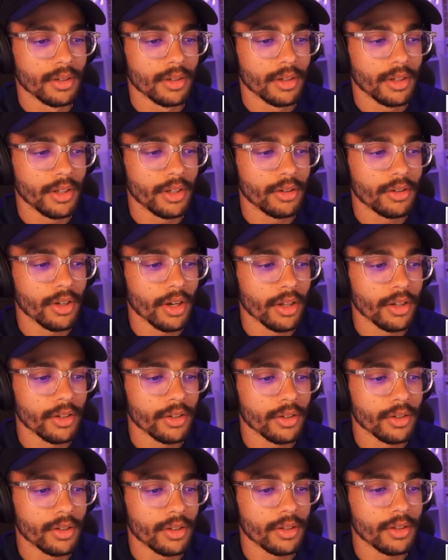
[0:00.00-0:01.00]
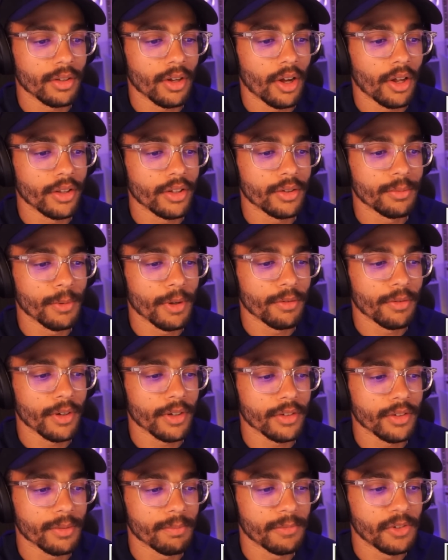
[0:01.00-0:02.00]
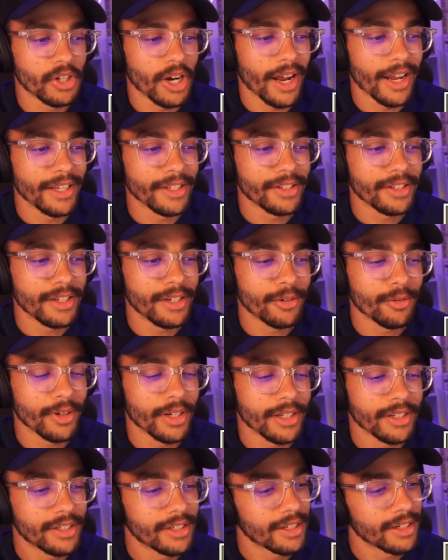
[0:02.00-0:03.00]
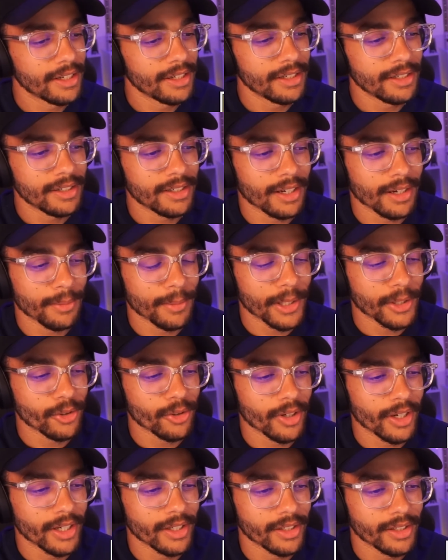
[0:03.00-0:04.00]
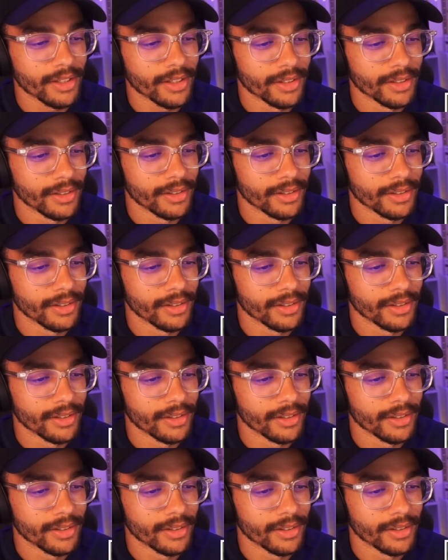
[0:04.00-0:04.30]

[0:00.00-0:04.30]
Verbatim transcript: And you telling them these, all these motherfuckers a giant secret? Sheesh, talk about trust.